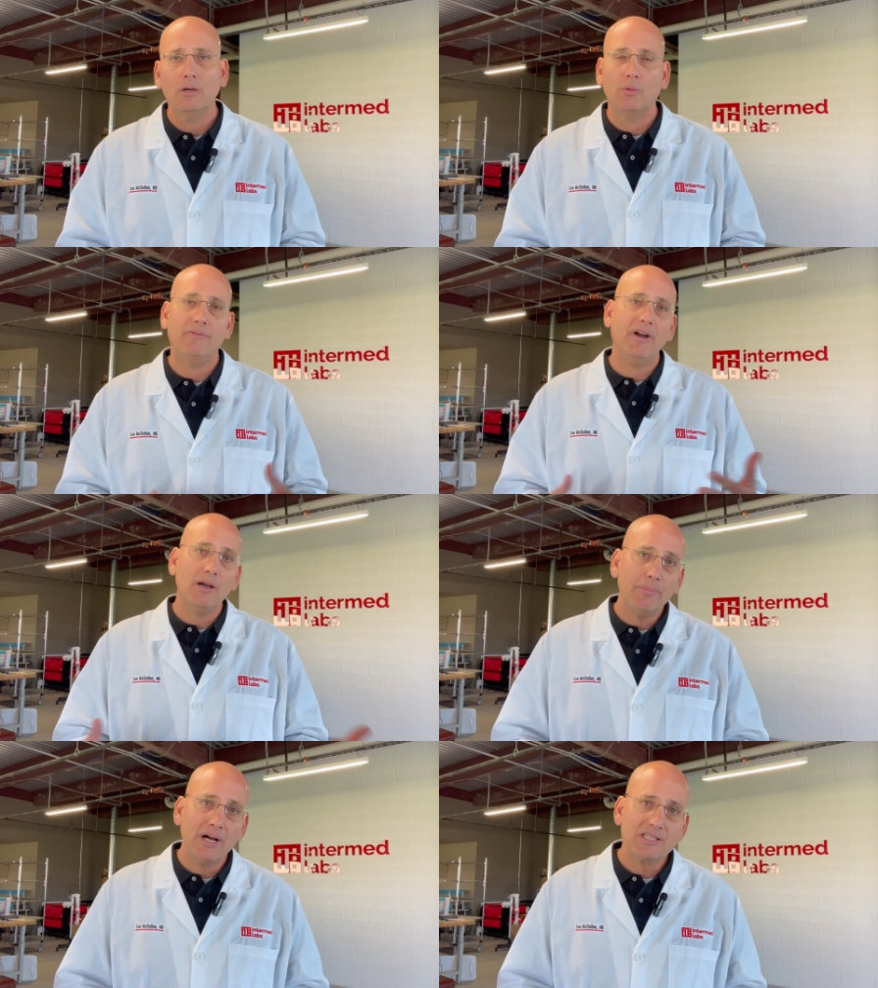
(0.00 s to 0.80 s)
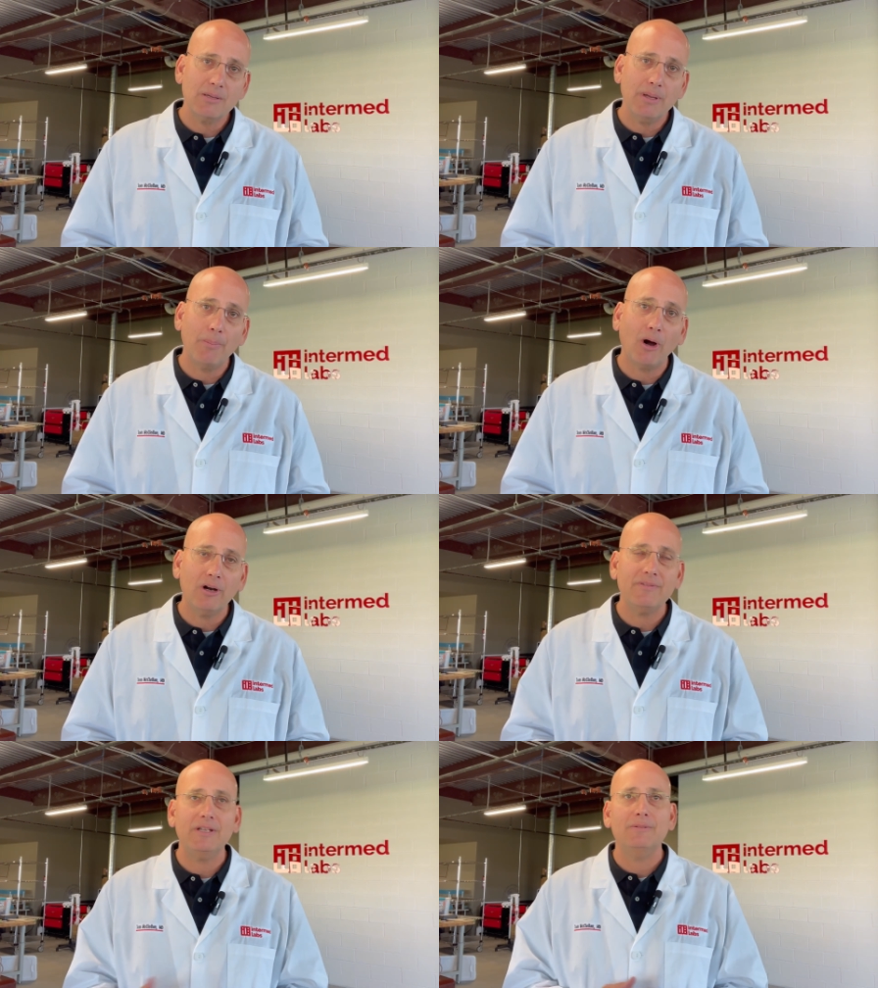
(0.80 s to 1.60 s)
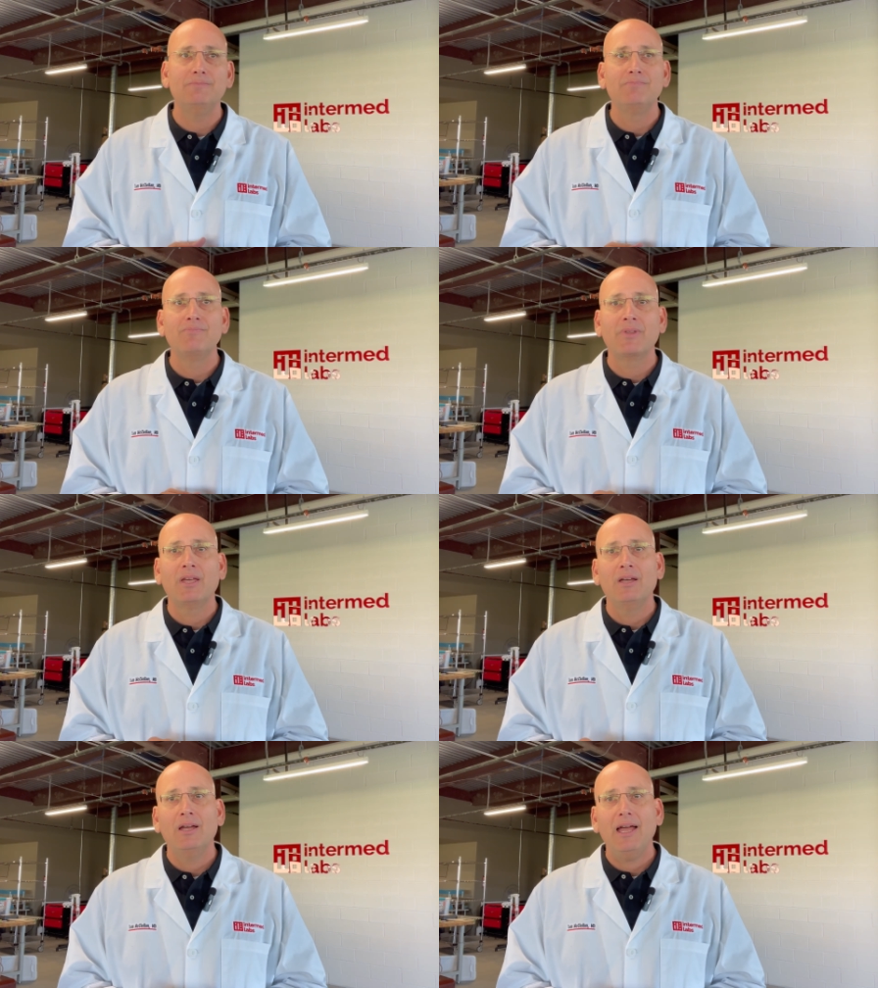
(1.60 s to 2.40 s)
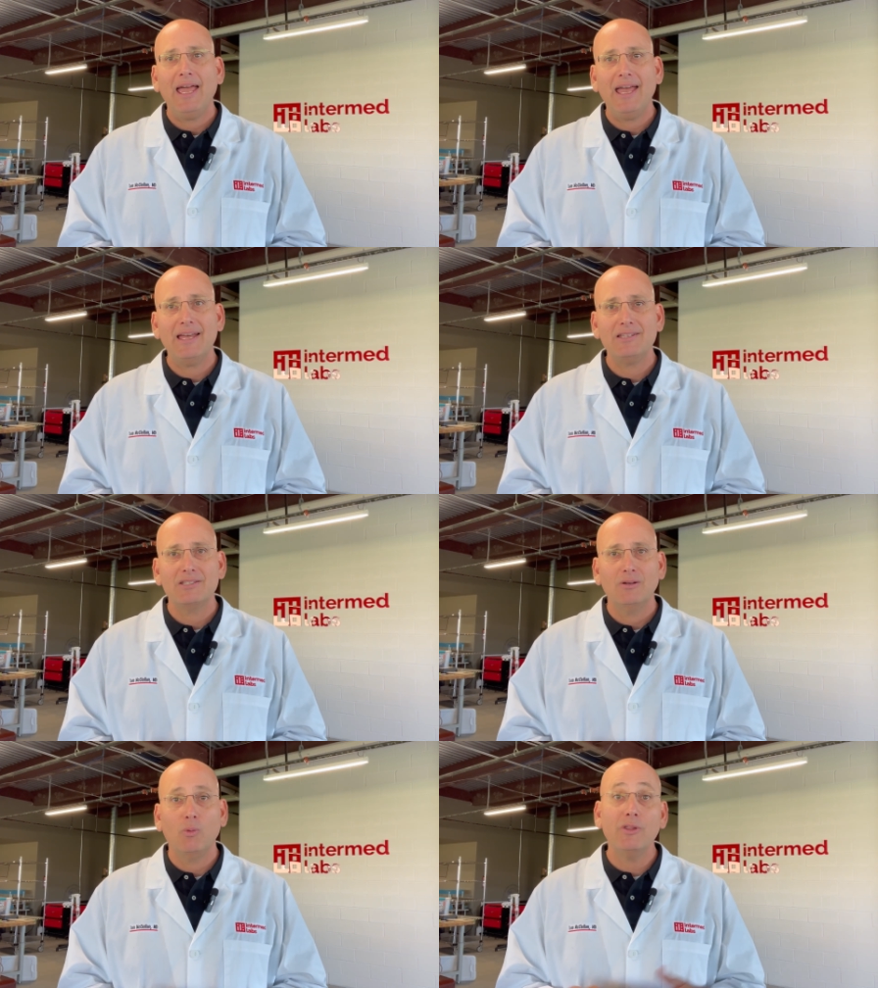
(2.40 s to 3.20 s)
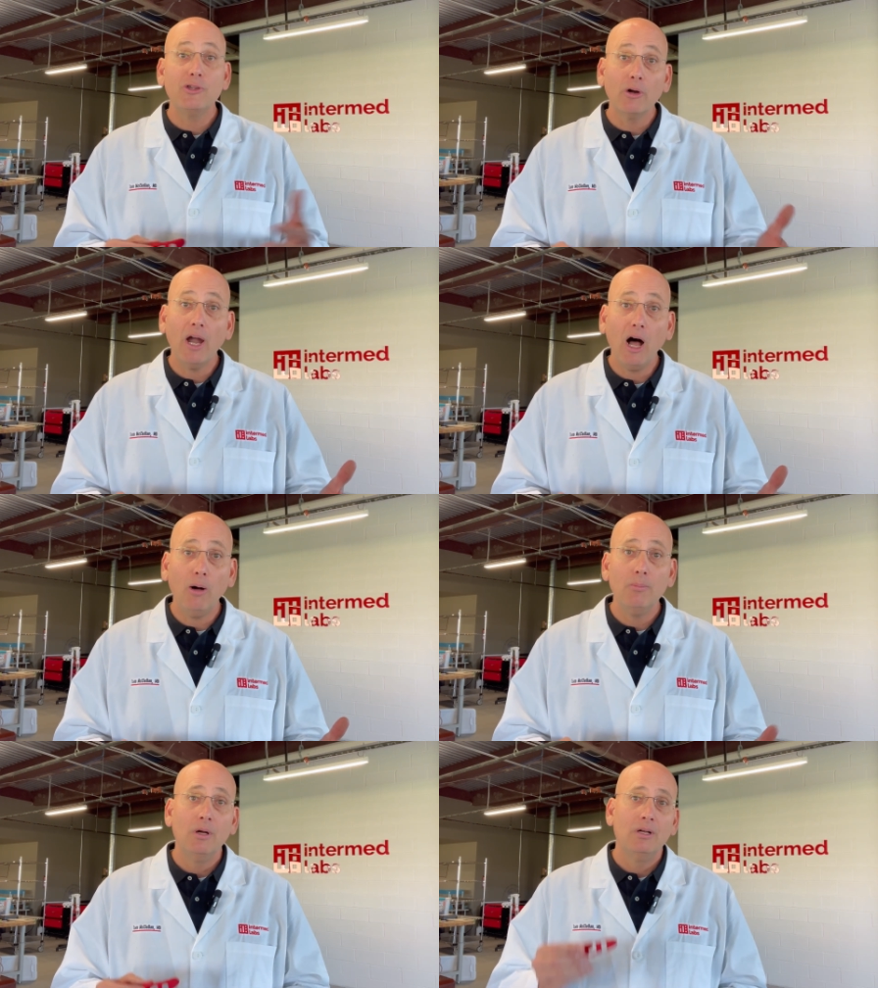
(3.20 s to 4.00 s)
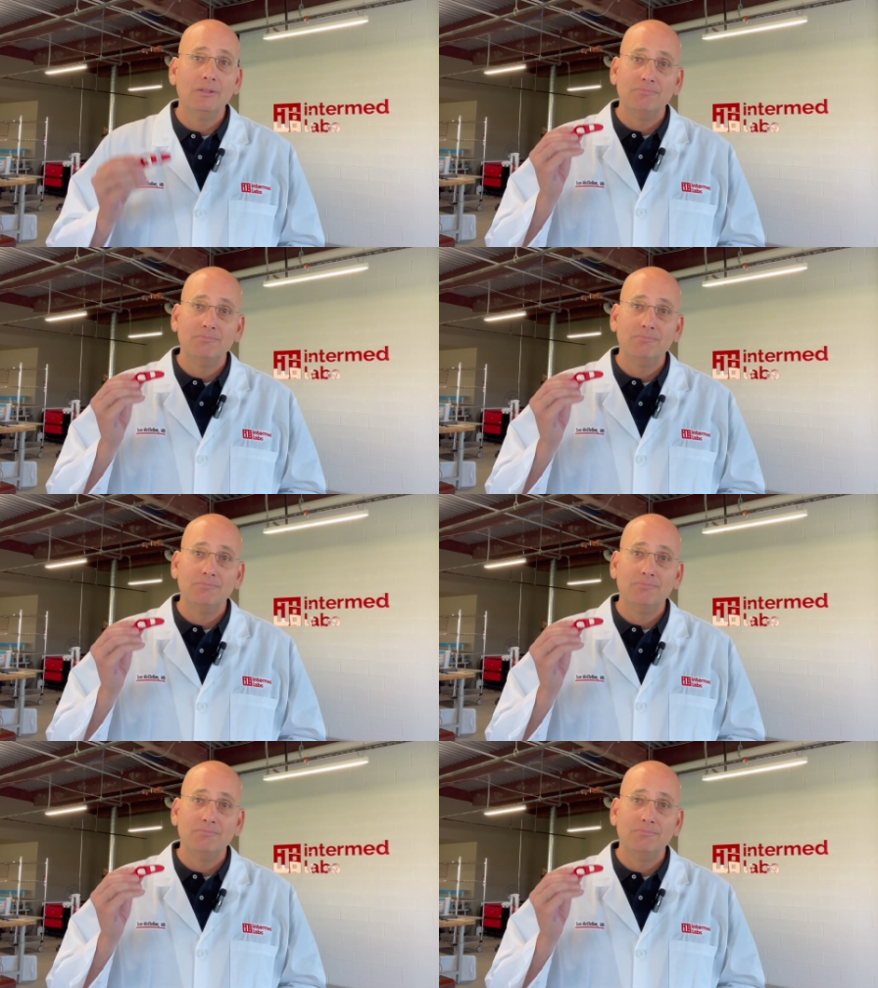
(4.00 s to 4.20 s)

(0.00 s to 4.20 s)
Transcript: We're very blessed to be a part of it. And with your help,